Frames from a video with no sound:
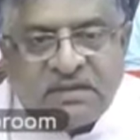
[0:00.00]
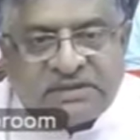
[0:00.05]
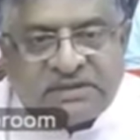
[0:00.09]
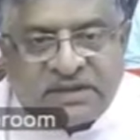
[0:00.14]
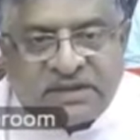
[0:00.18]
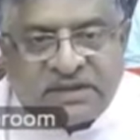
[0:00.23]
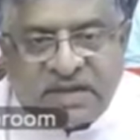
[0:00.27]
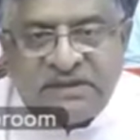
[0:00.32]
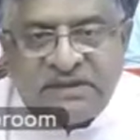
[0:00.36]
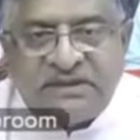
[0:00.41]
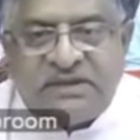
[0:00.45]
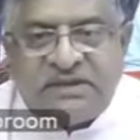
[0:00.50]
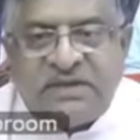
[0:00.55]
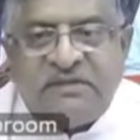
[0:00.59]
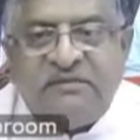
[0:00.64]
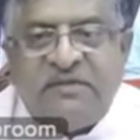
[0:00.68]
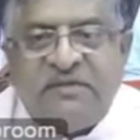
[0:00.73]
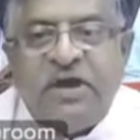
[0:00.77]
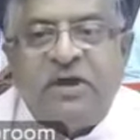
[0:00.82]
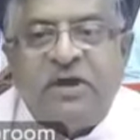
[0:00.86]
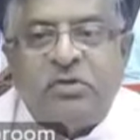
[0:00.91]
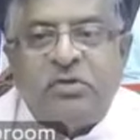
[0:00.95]
The second
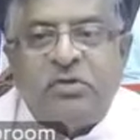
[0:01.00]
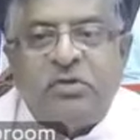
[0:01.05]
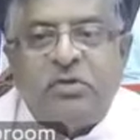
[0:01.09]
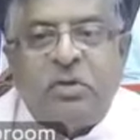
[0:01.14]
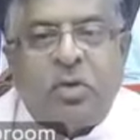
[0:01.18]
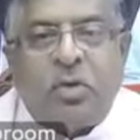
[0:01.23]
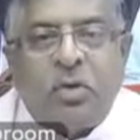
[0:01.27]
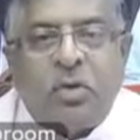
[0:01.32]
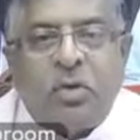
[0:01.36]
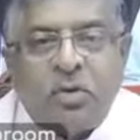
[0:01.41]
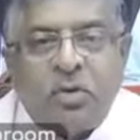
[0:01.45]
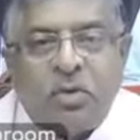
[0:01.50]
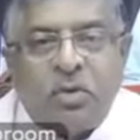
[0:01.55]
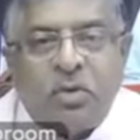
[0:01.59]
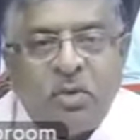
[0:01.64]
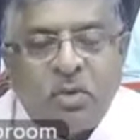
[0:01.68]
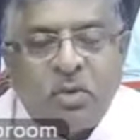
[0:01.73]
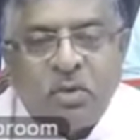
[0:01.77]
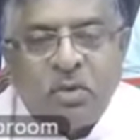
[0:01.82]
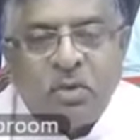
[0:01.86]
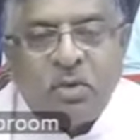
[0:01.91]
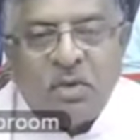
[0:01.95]
thing we need to know,
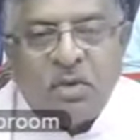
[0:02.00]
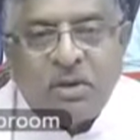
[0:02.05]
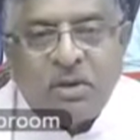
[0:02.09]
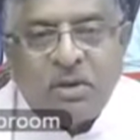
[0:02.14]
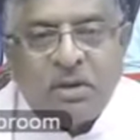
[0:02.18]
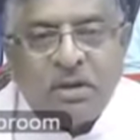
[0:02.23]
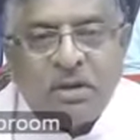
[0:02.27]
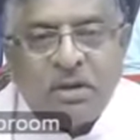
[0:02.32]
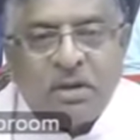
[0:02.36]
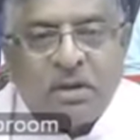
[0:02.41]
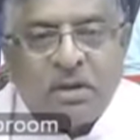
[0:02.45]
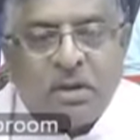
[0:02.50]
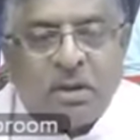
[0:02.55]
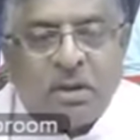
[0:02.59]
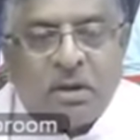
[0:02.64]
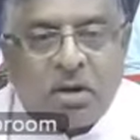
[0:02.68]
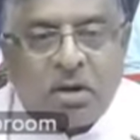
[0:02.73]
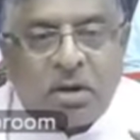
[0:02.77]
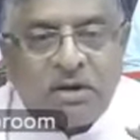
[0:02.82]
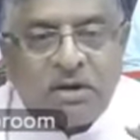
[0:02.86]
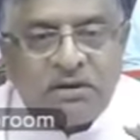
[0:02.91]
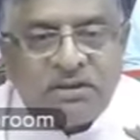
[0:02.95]

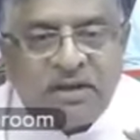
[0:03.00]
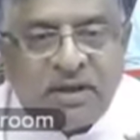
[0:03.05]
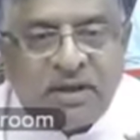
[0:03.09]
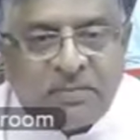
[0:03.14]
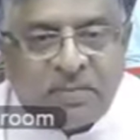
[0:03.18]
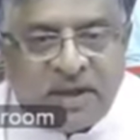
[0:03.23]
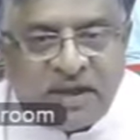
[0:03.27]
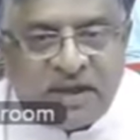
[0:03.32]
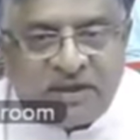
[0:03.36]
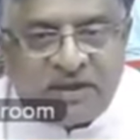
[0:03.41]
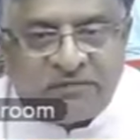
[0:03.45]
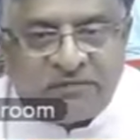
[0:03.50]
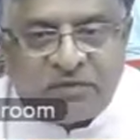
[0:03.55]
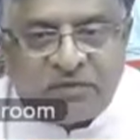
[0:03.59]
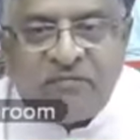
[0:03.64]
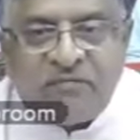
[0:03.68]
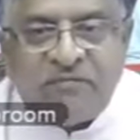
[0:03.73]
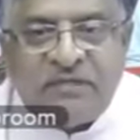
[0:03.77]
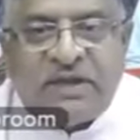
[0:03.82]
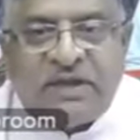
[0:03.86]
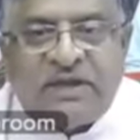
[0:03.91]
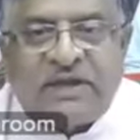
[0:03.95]
all the
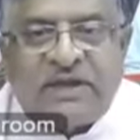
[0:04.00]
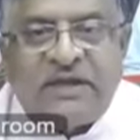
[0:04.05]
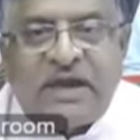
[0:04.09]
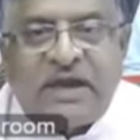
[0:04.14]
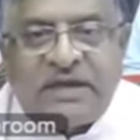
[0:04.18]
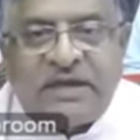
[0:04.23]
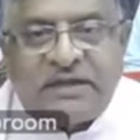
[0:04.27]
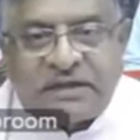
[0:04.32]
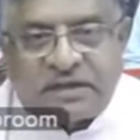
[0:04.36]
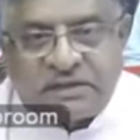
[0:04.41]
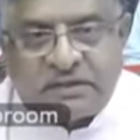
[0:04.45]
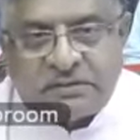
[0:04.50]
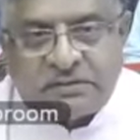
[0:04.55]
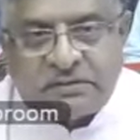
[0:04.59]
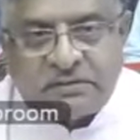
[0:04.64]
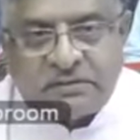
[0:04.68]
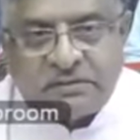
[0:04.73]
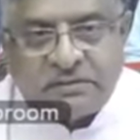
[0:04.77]
platform we created,